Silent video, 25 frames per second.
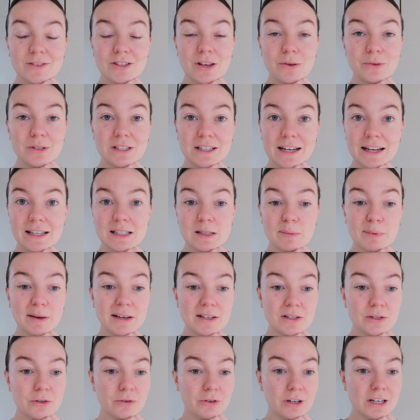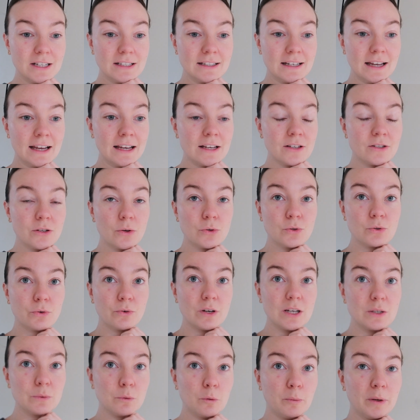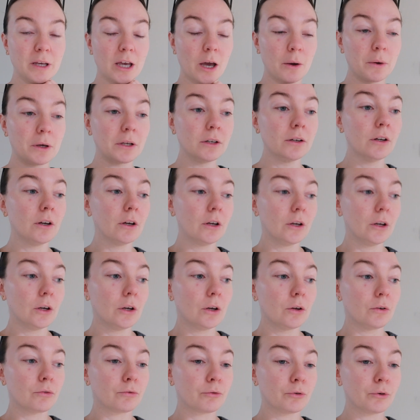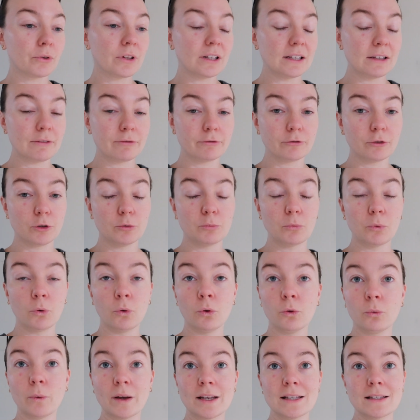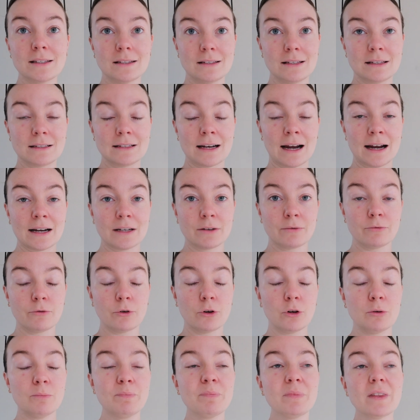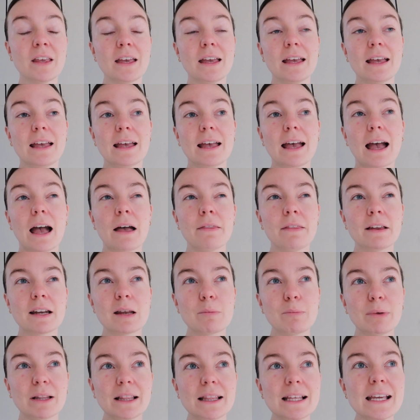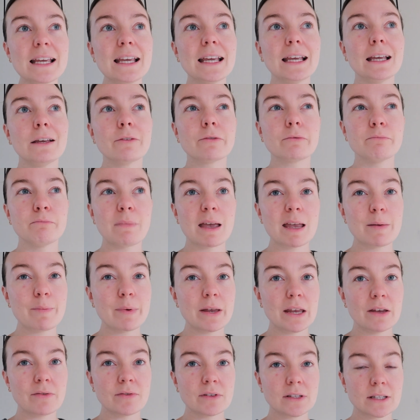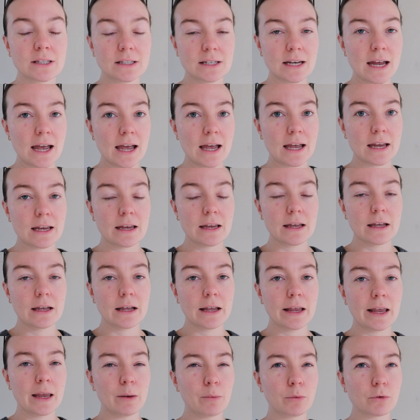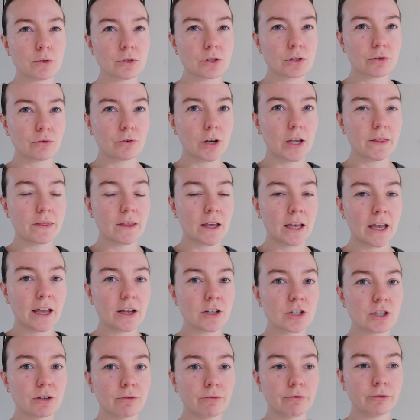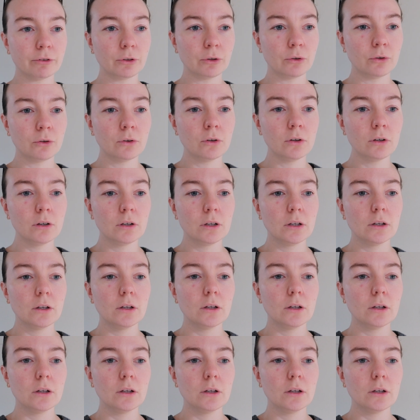So today's the big screed day, so screed will be going through the living room all the way into the dining room. And then I believe, maybe even today, he will screed the kitchen floor.